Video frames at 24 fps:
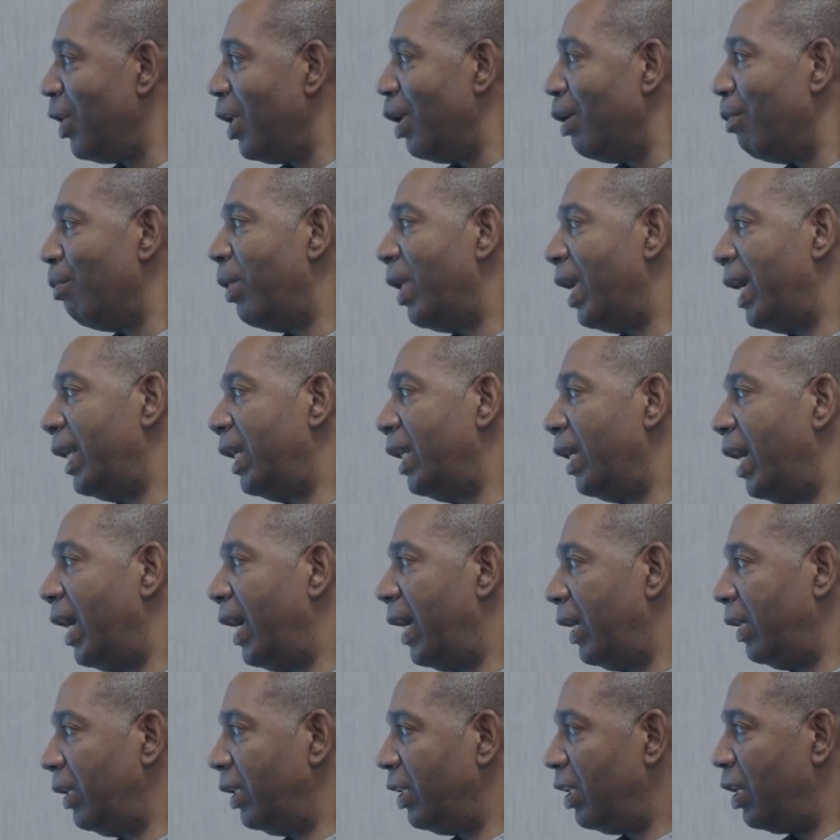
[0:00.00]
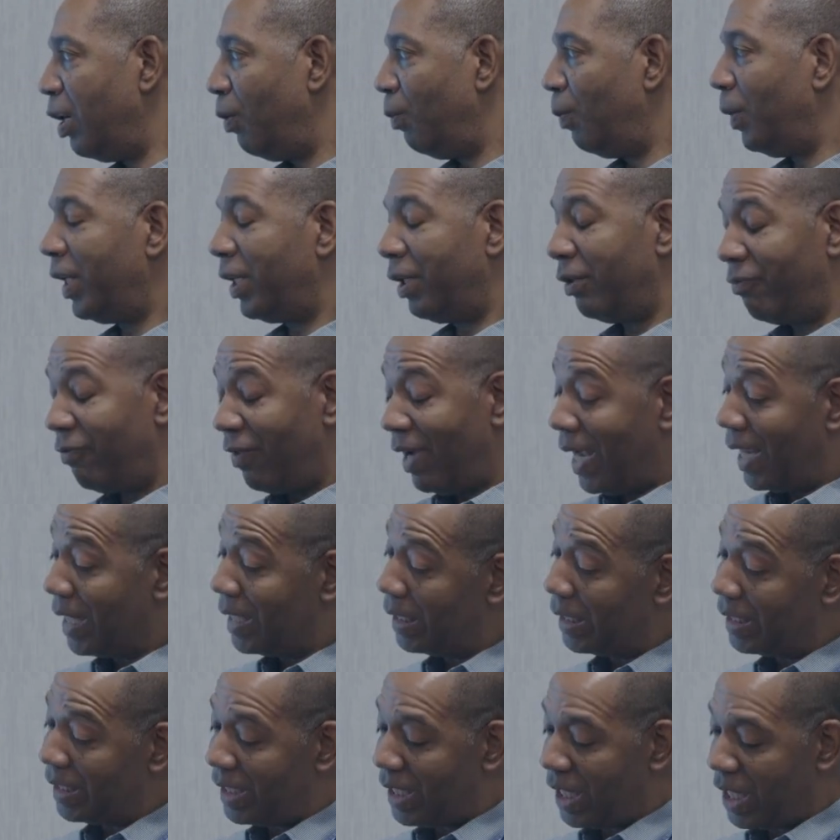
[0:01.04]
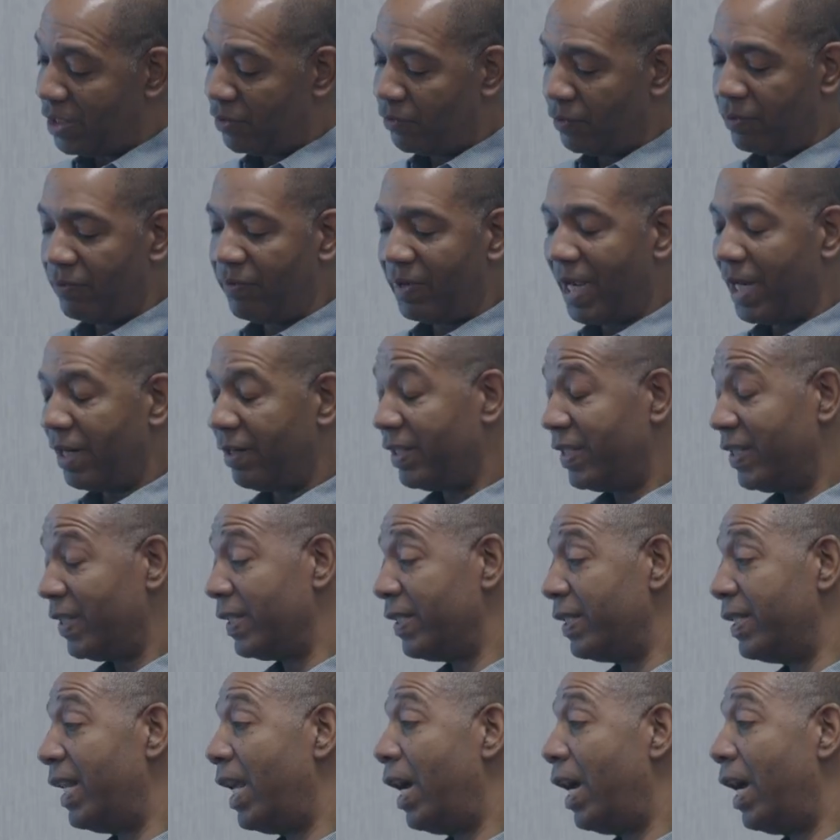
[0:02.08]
but we could finally test for viruses.